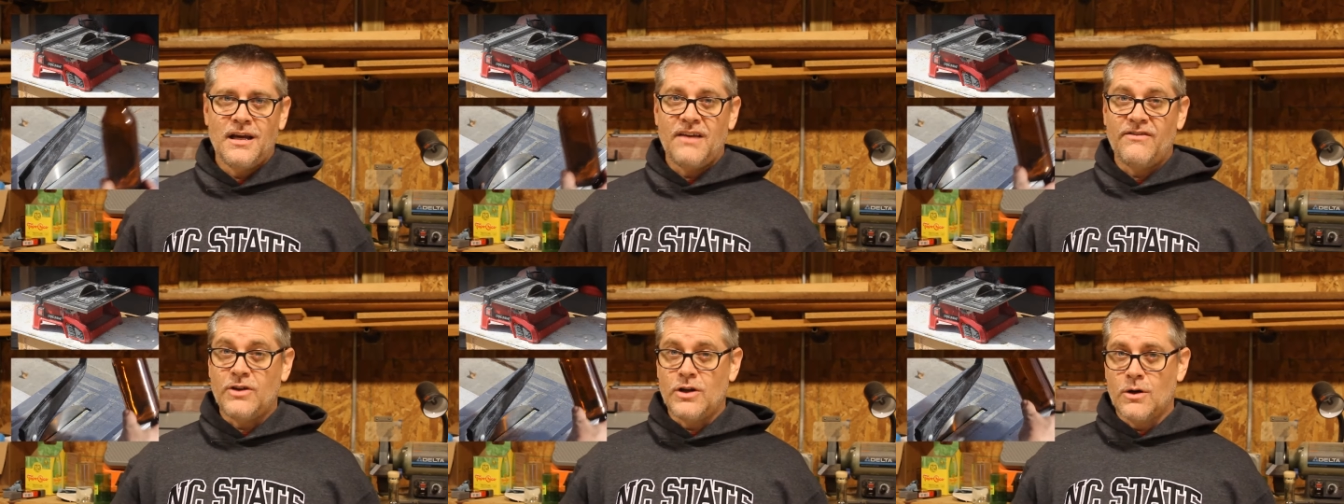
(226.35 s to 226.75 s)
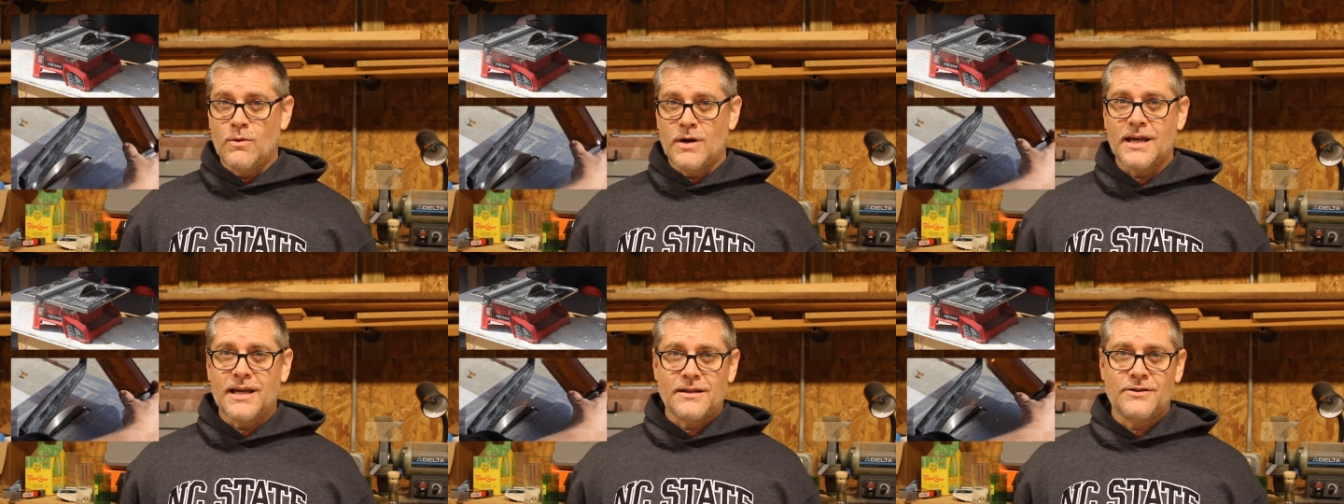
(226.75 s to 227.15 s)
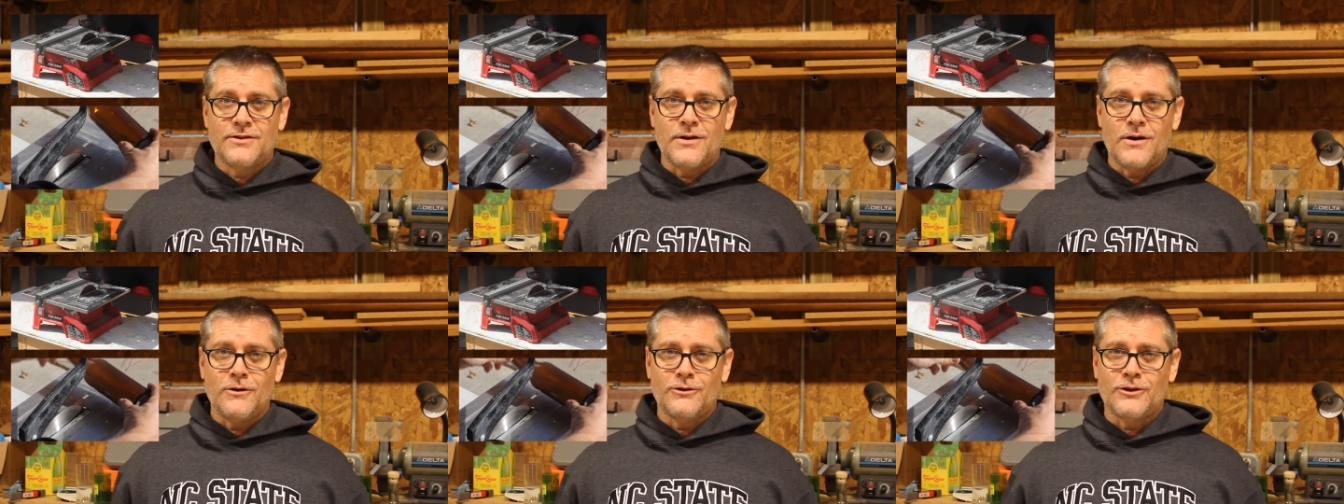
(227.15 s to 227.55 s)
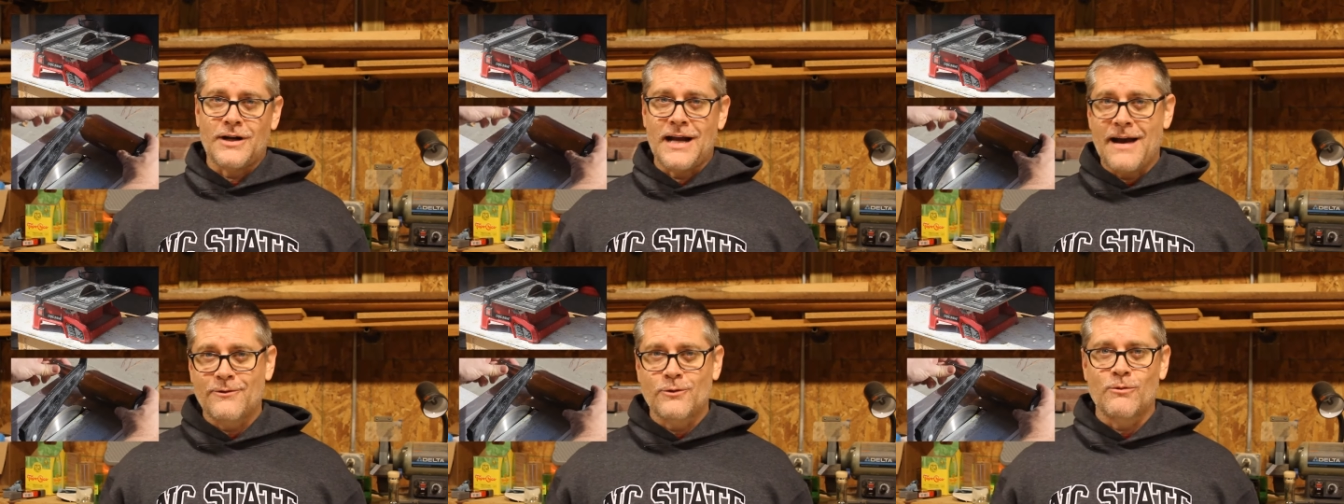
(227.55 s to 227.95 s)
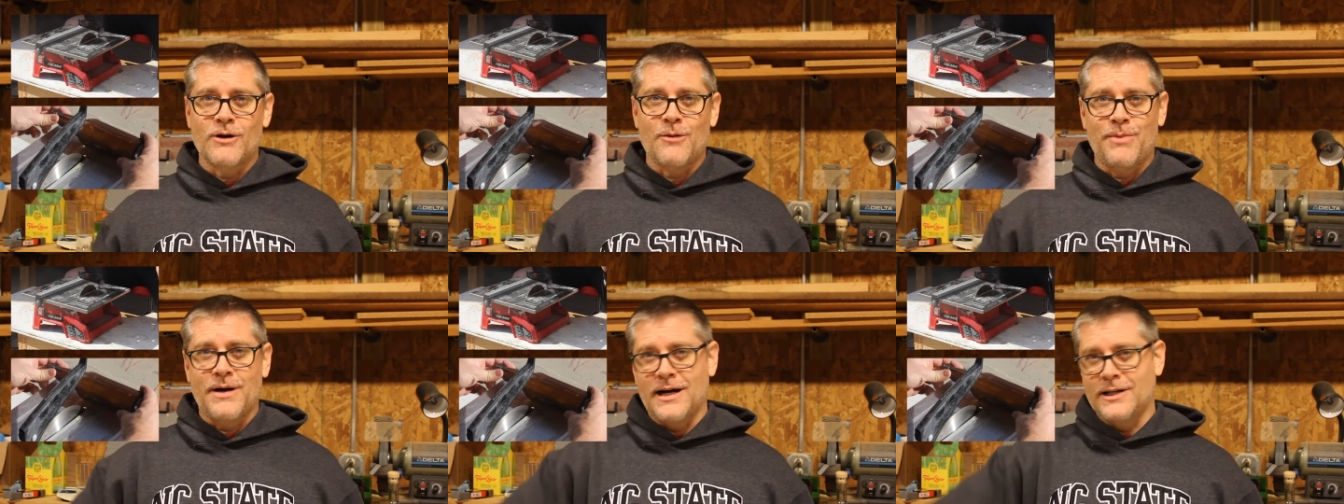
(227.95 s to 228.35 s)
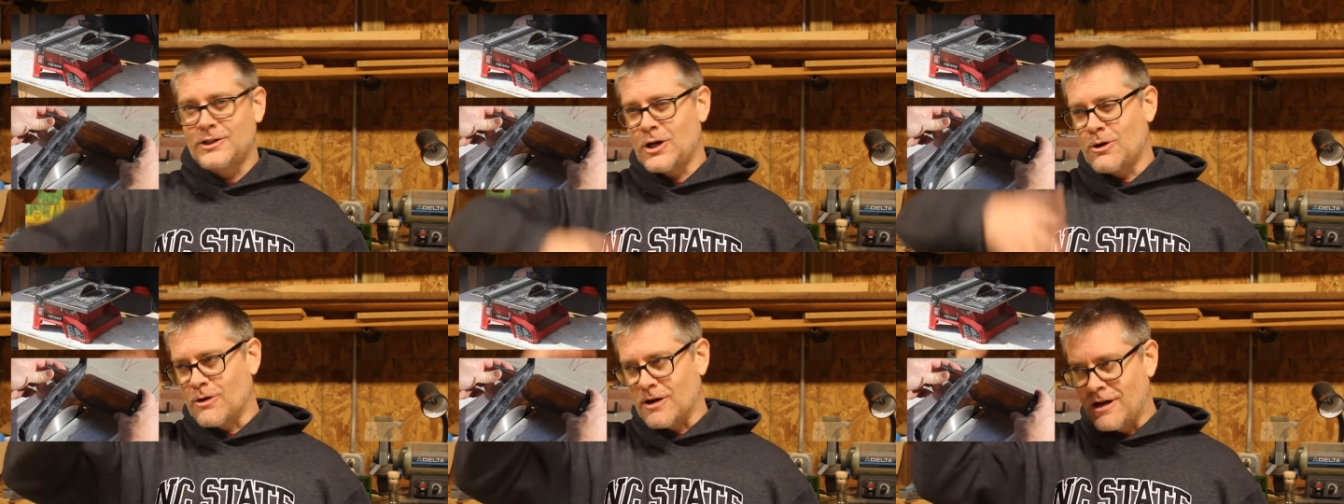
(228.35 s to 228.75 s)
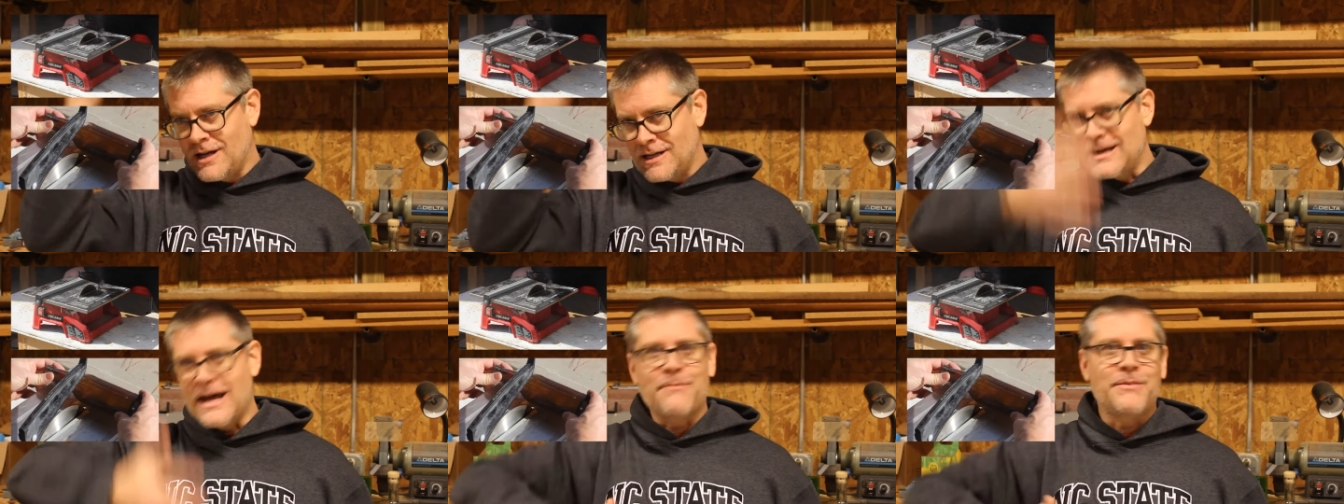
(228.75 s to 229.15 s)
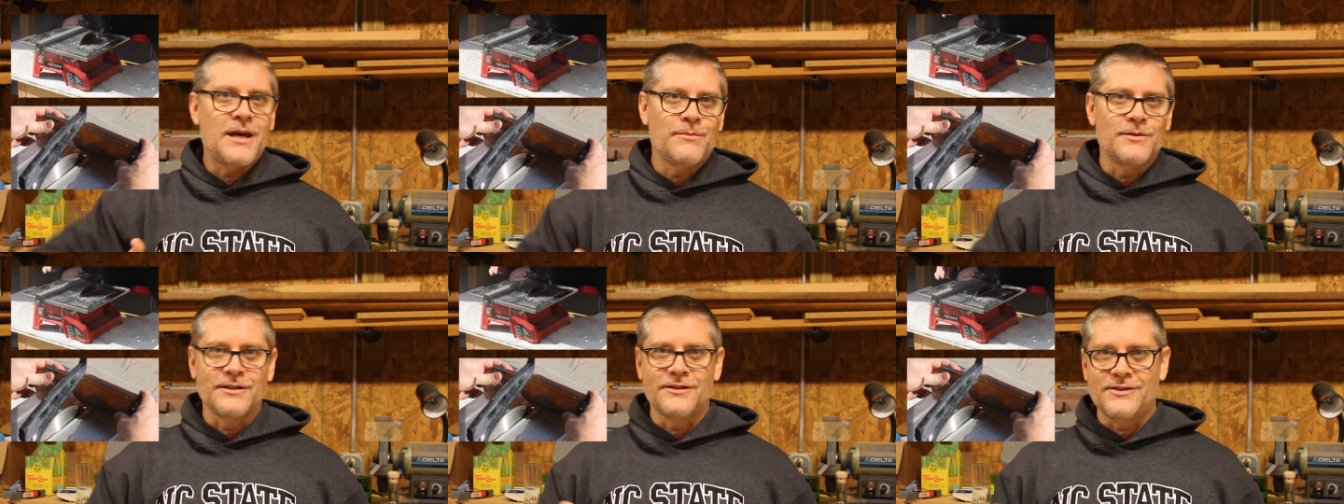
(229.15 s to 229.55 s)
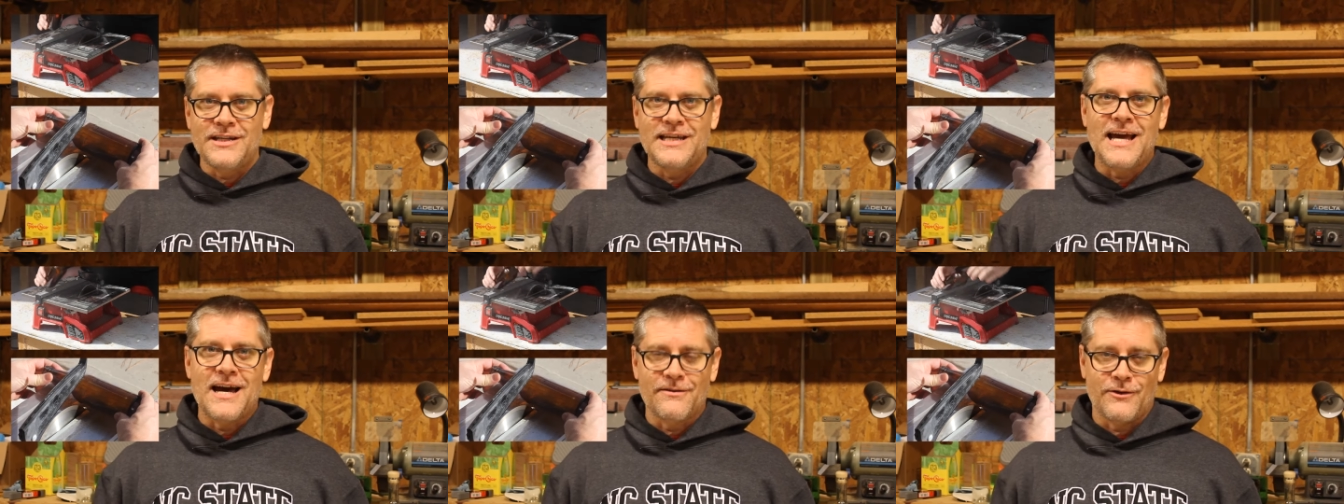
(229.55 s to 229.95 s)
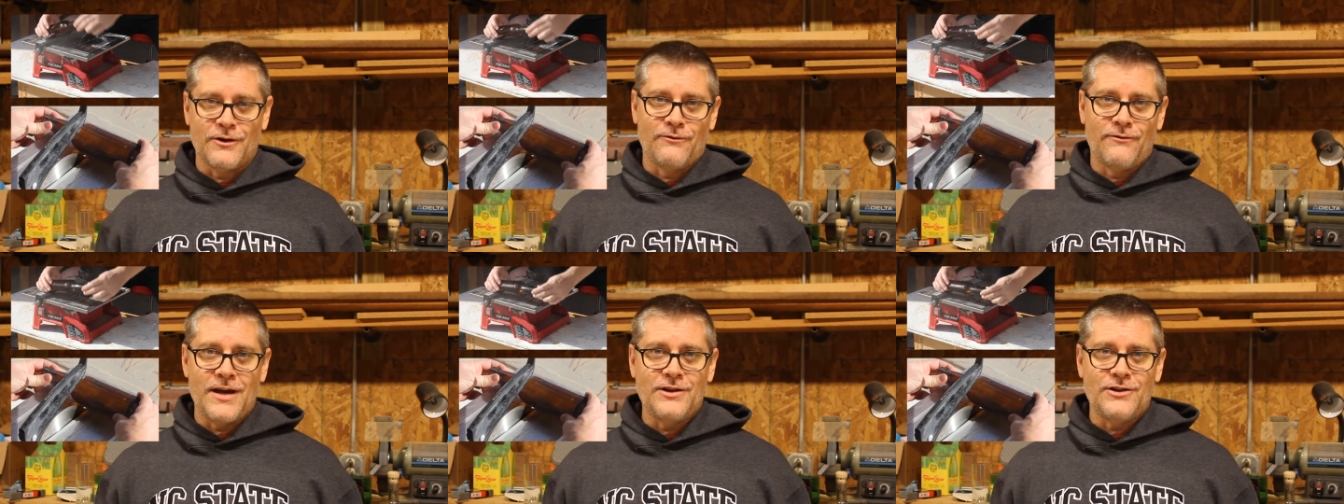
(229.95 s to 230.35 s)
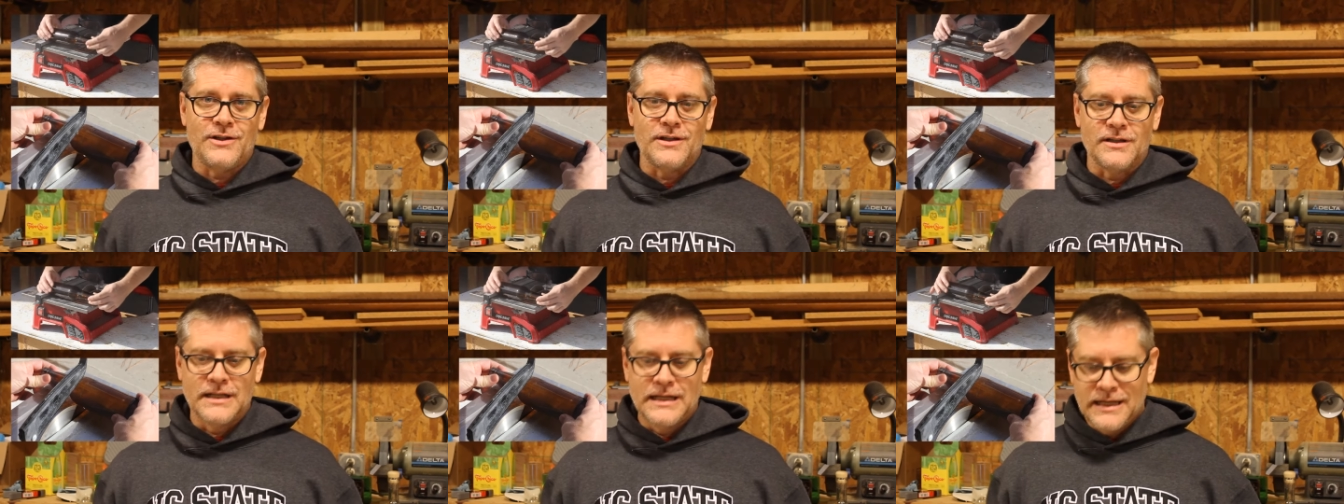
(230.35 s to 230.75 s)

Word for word: If you don't want to get soaked or have to wear a poncho or not be able to see out of your face shield,